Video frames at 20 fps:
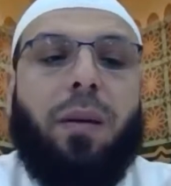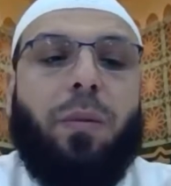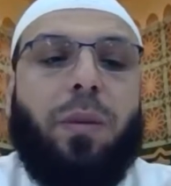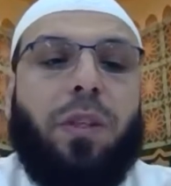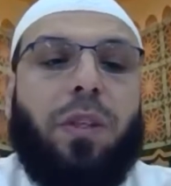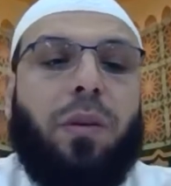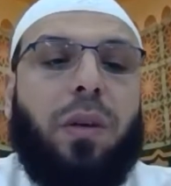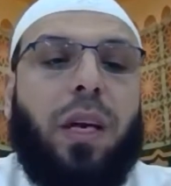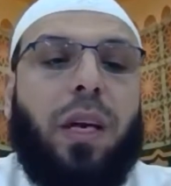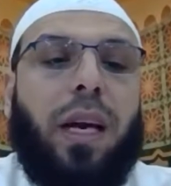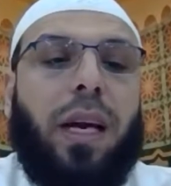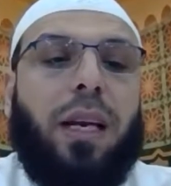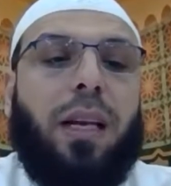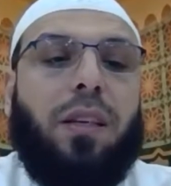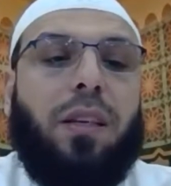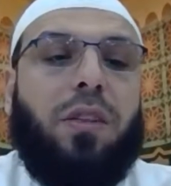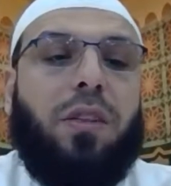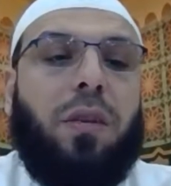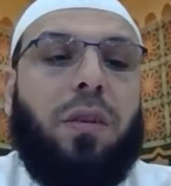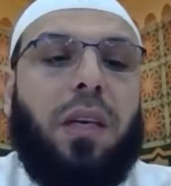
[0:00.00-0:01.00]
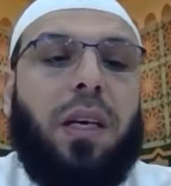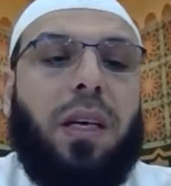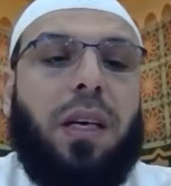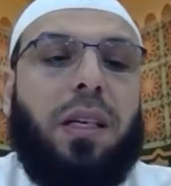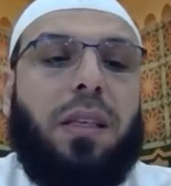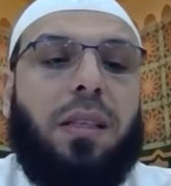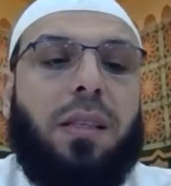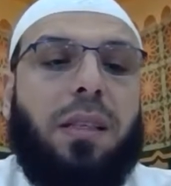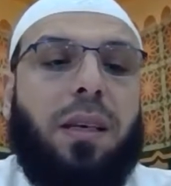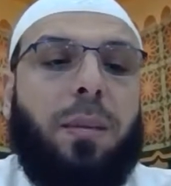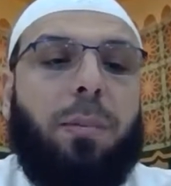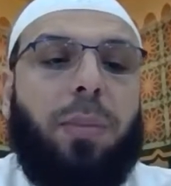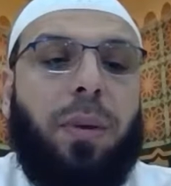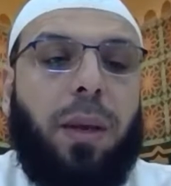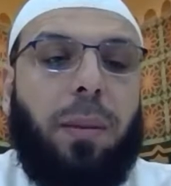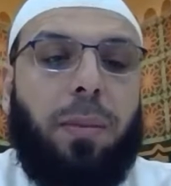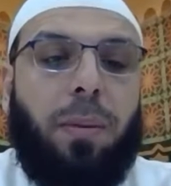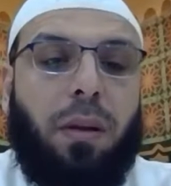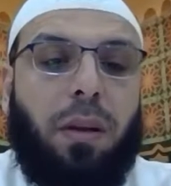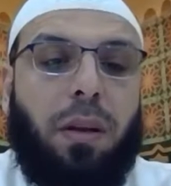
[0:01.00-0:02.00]
What you can is you can get some
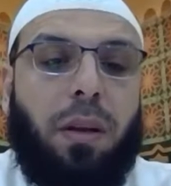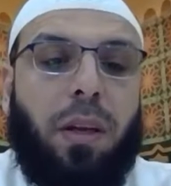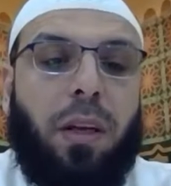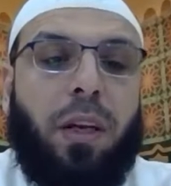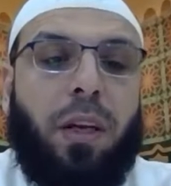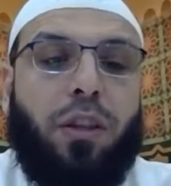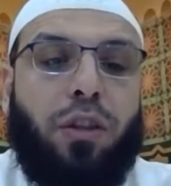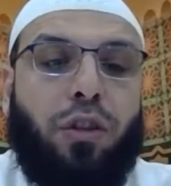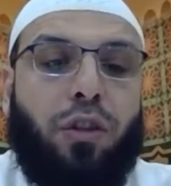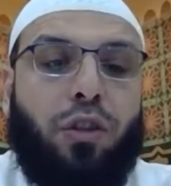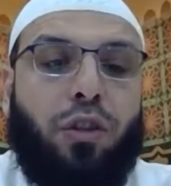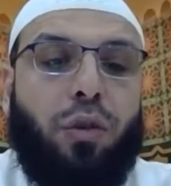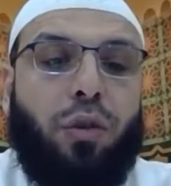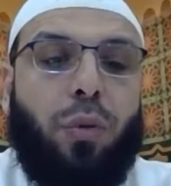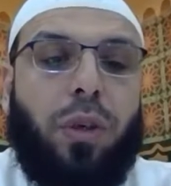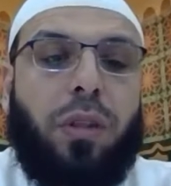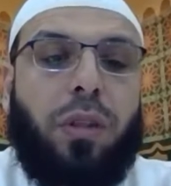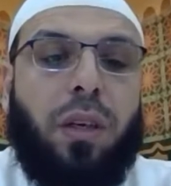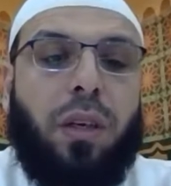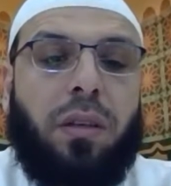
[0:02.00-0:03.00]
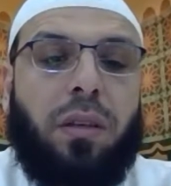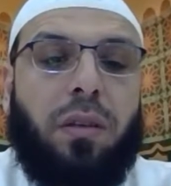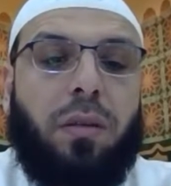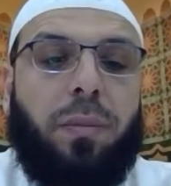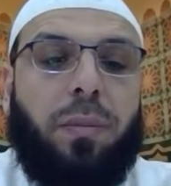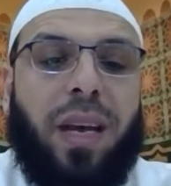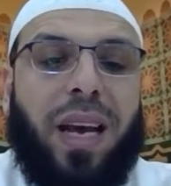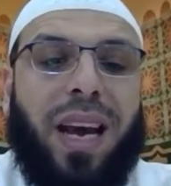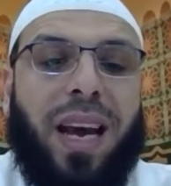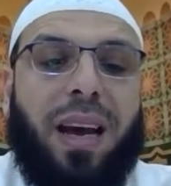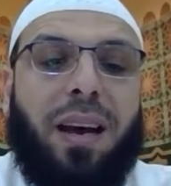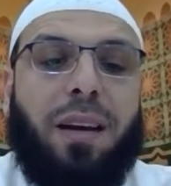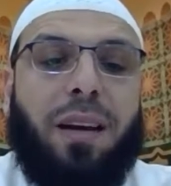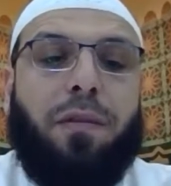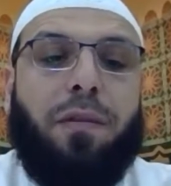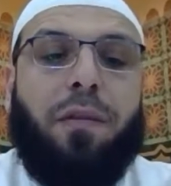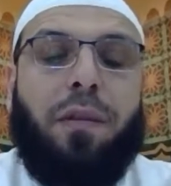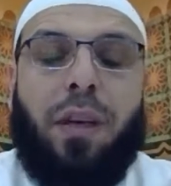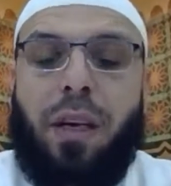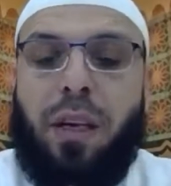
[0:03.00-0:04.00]
people do it on your
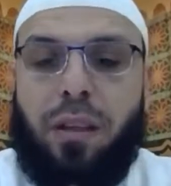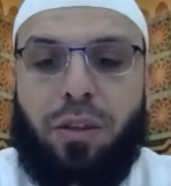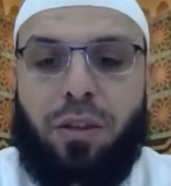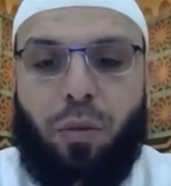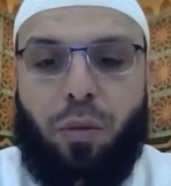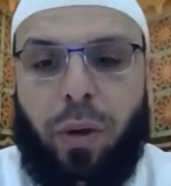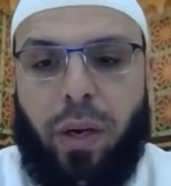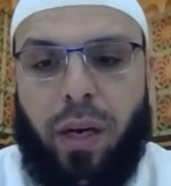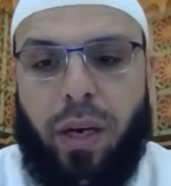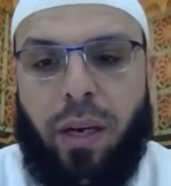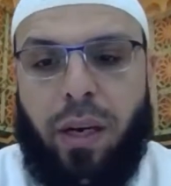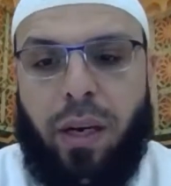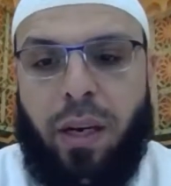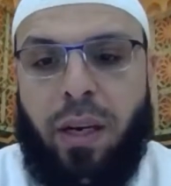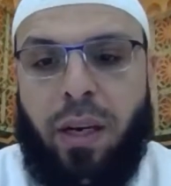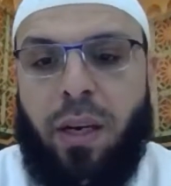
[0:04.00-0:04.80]
behalf elsewhere.